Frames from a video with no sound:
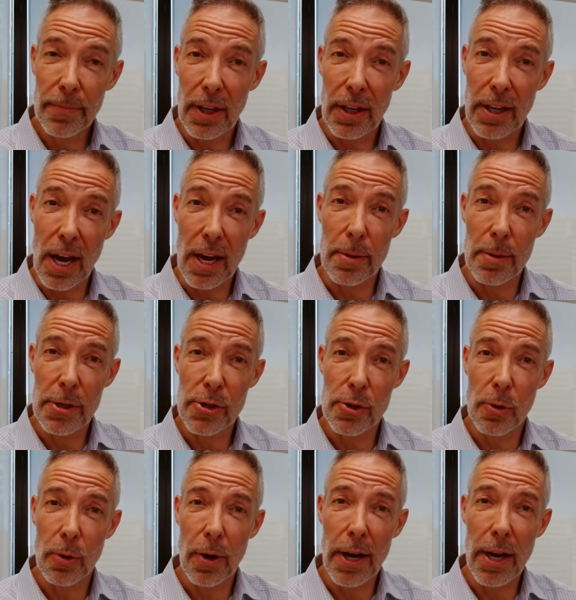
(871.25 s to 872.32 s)
get a
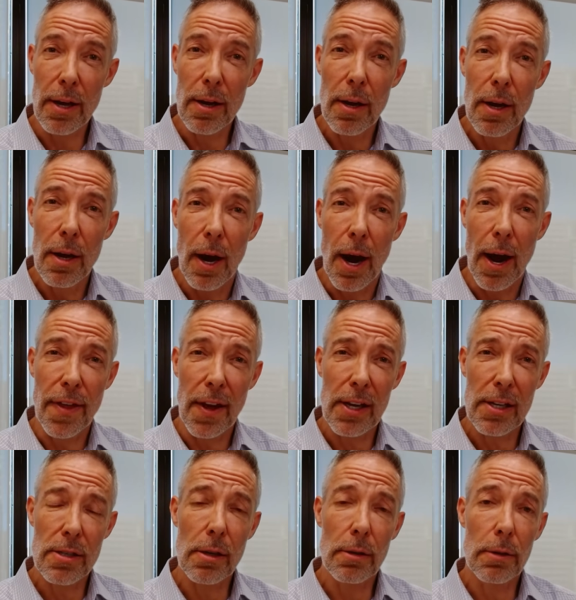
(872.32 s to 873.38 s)
majority. I think
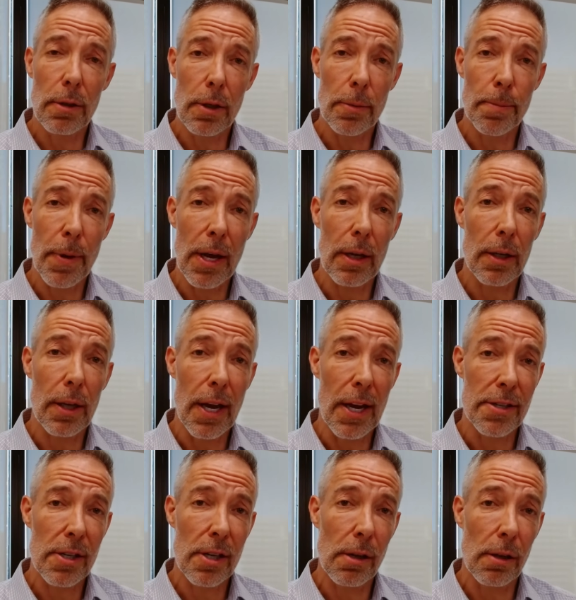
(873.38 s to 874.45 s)
it's a little bit
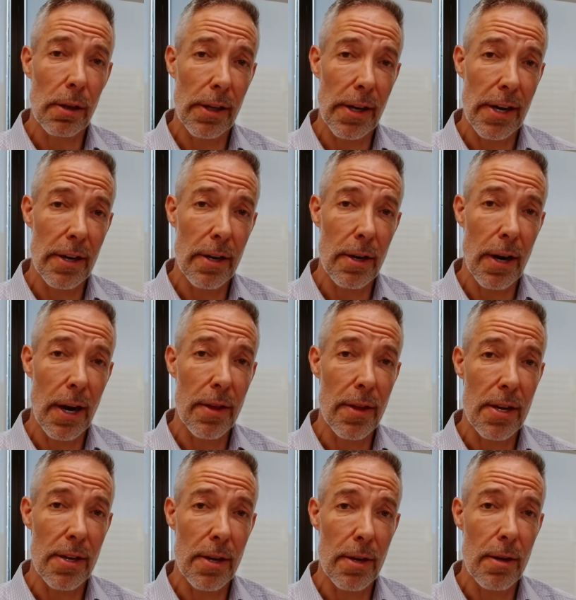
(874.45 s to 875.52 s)
less clear in
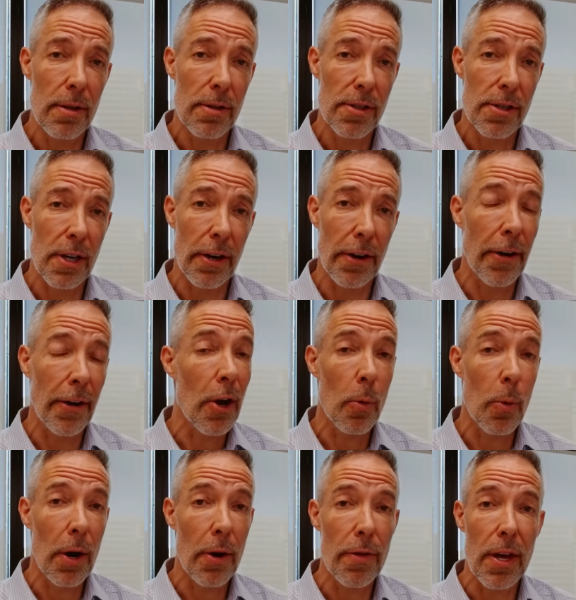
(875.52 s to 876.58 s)
the scenario
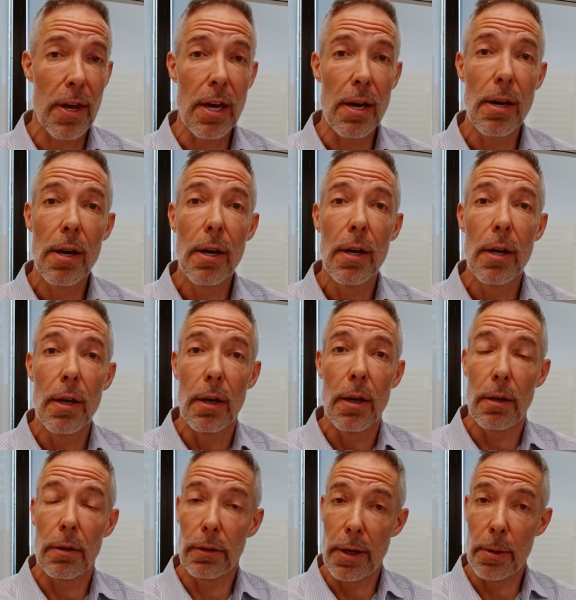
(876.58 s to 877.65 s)
where the
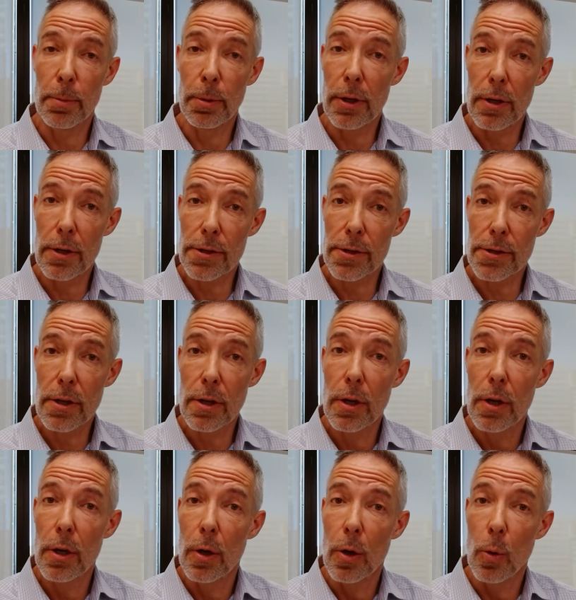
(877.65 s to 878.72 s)
Liberals
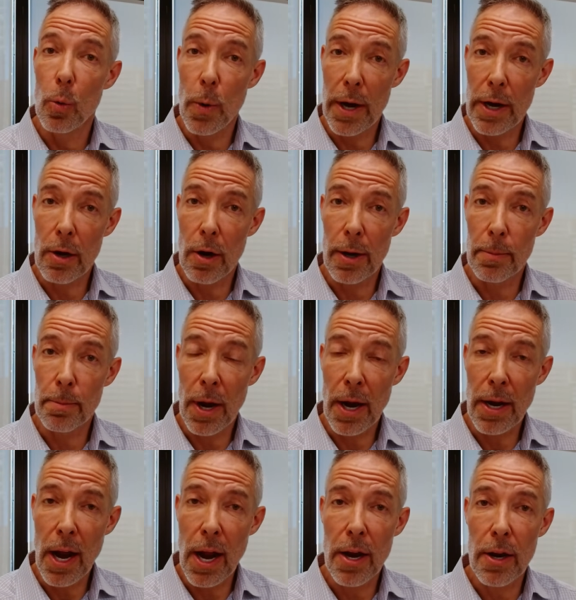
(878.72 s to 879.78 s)
win on
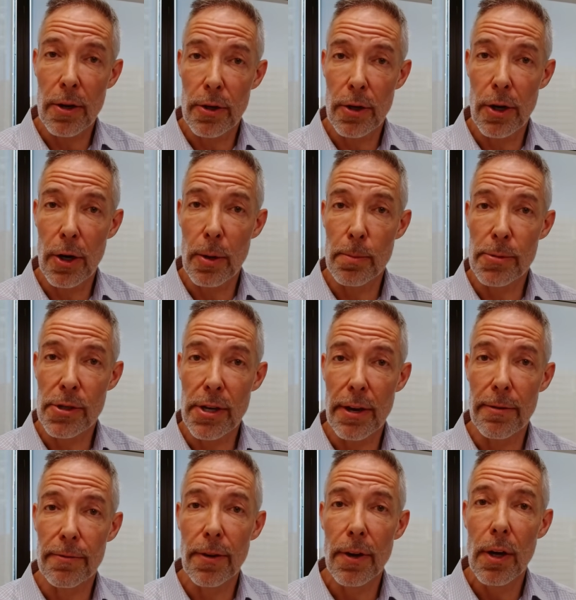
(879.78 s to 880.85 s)
Monday, in terms
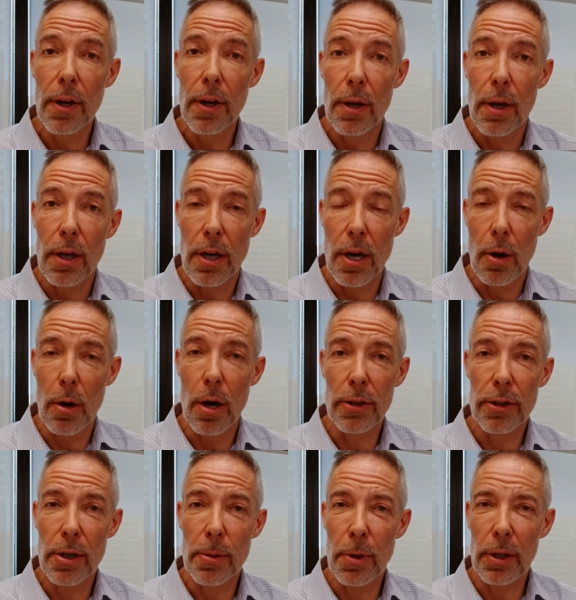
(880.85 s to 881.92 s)
of,
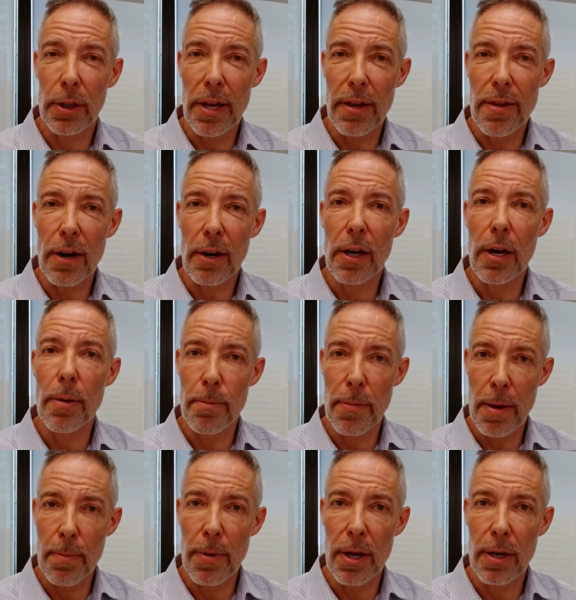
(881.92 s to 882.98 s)
ultimately their
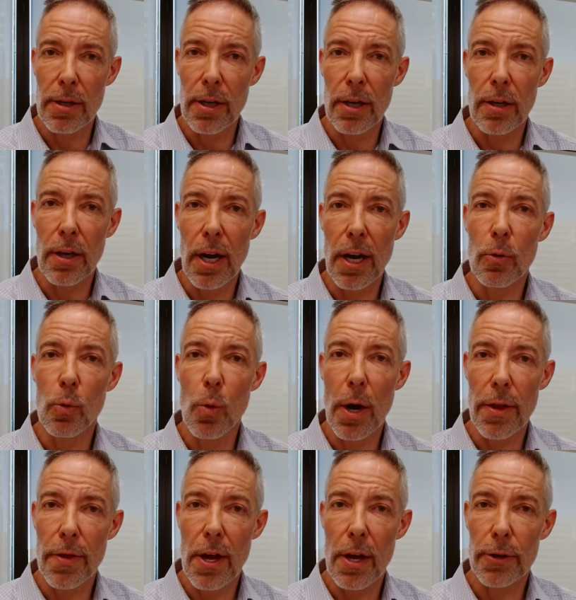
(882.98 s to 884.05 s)
commitment and
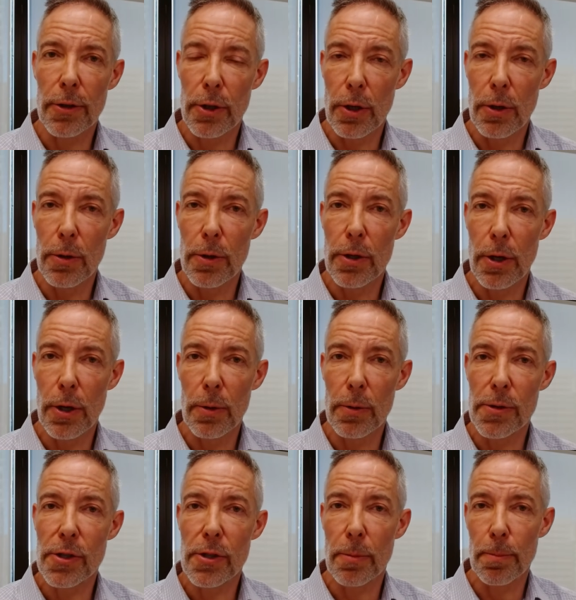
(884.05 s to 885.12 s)
what they'll do to
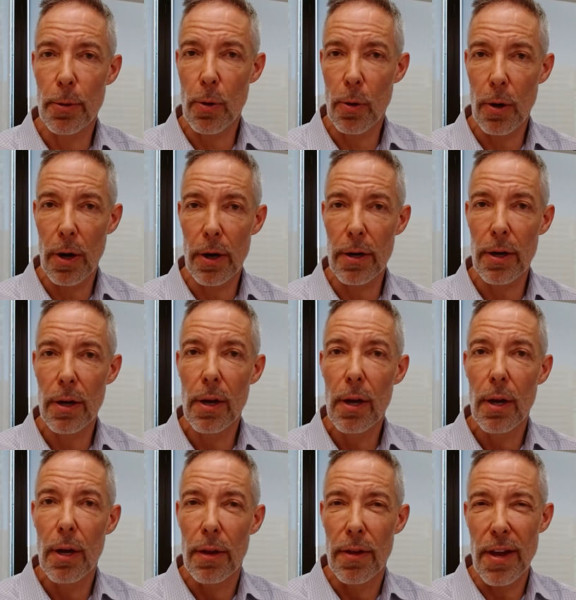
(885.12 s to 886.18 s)
support
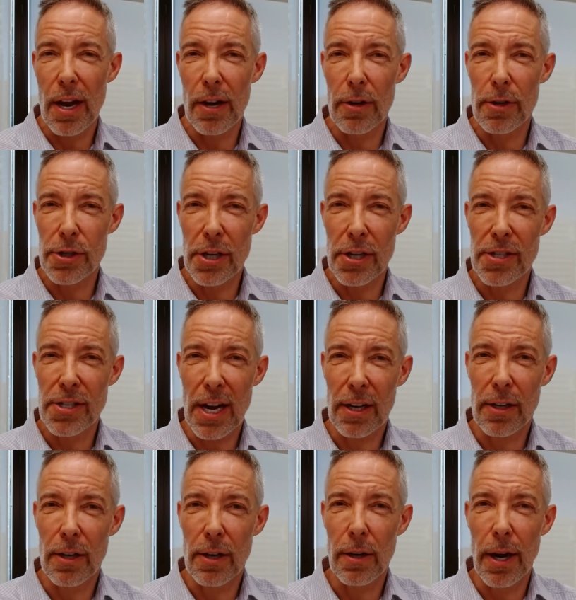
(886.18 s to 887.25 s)
the energy
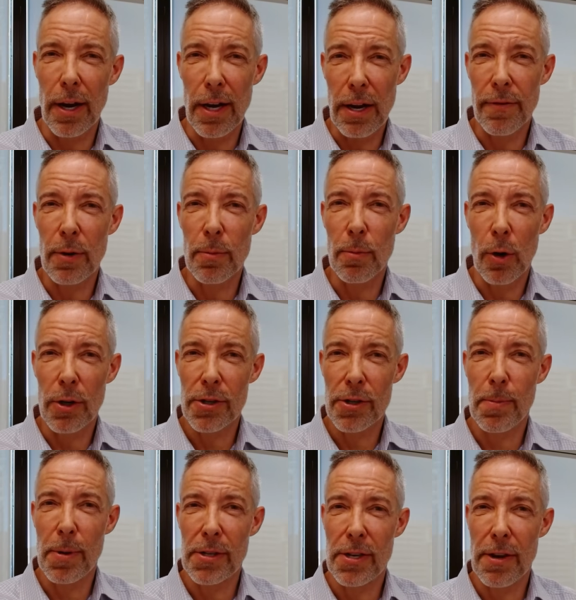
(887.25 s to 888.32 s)
sector, and even more
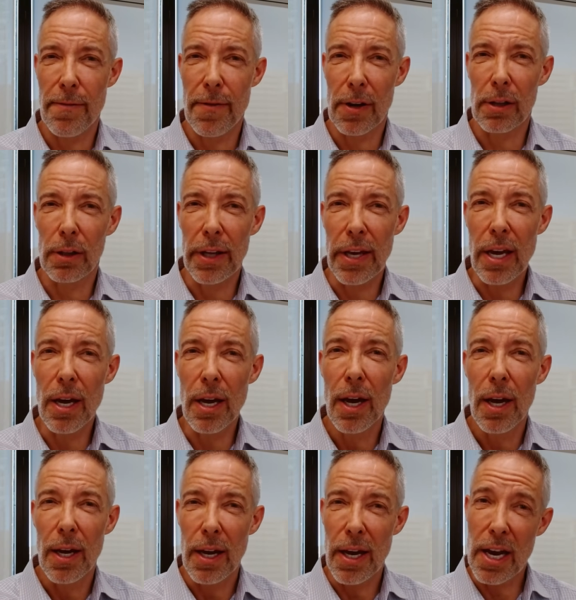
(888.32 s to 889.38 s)
specifically
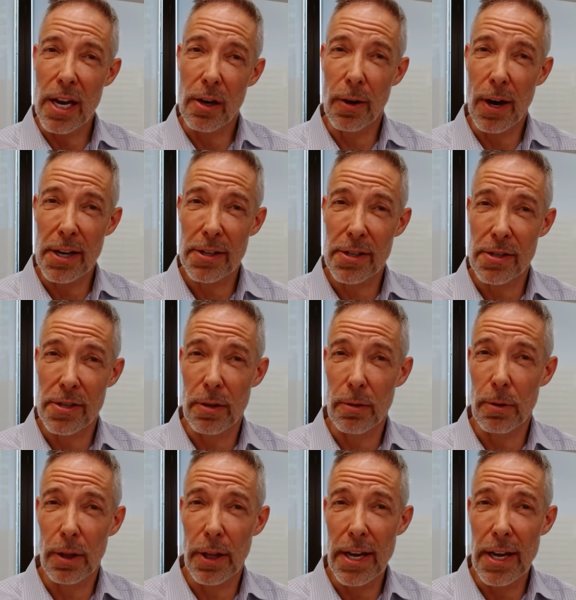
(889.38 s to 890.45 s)
egress as it
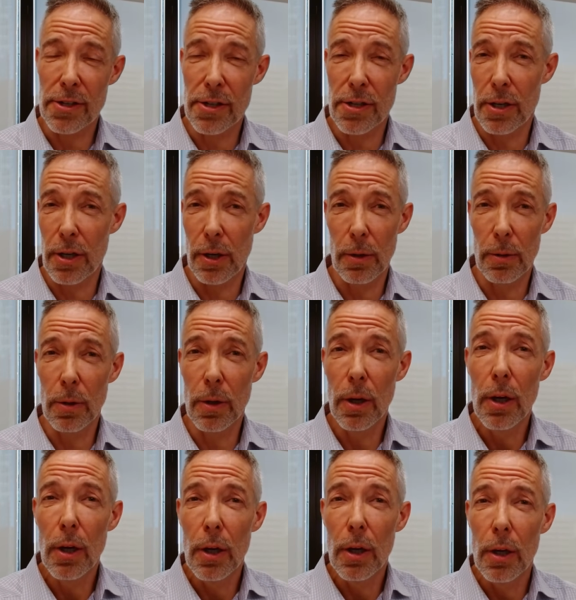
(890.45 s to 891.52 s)
relates to
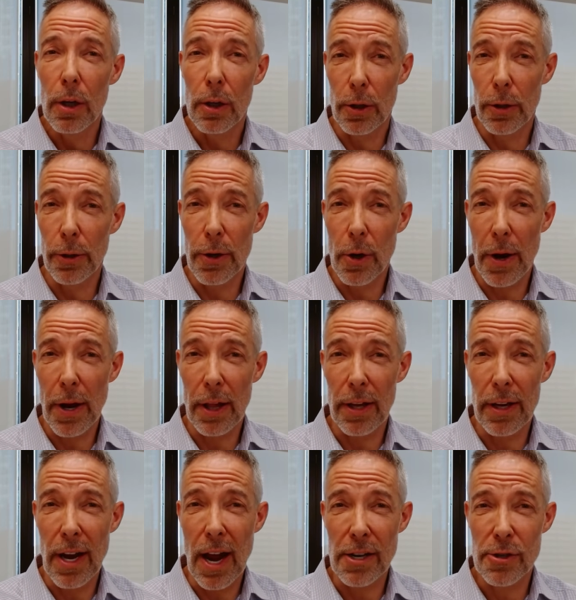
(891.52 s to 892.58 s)
crude oil
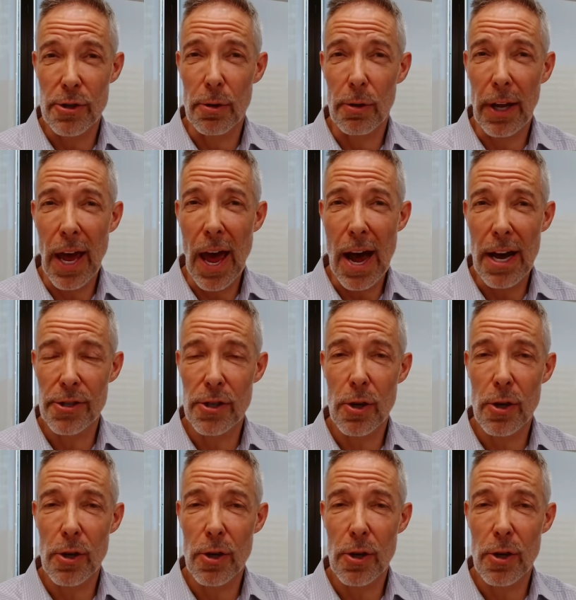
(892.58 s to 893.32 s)
and natural gas.